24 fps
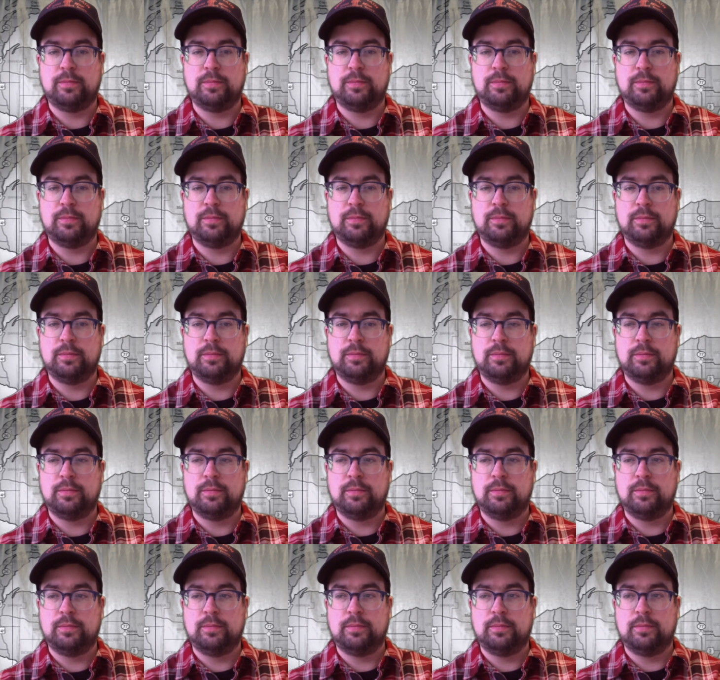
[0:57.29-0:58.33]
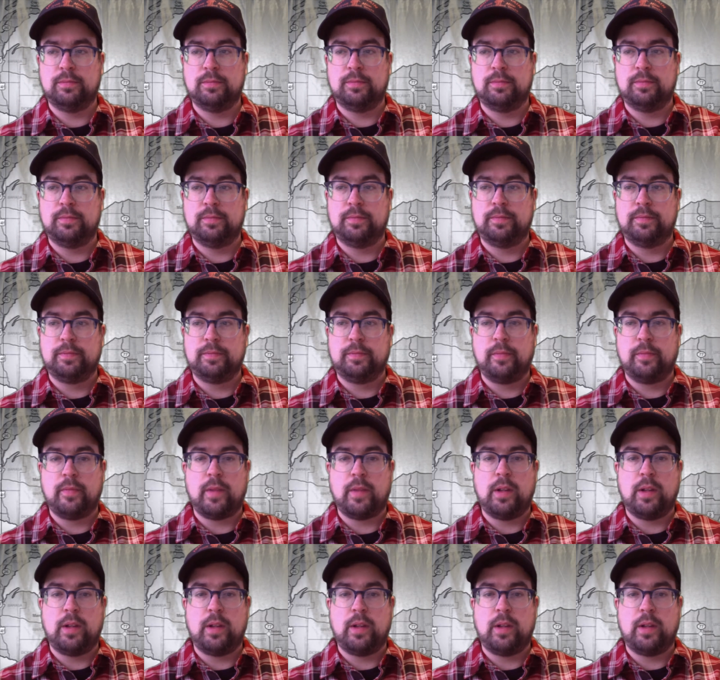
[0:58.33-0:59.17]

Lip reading: (silence)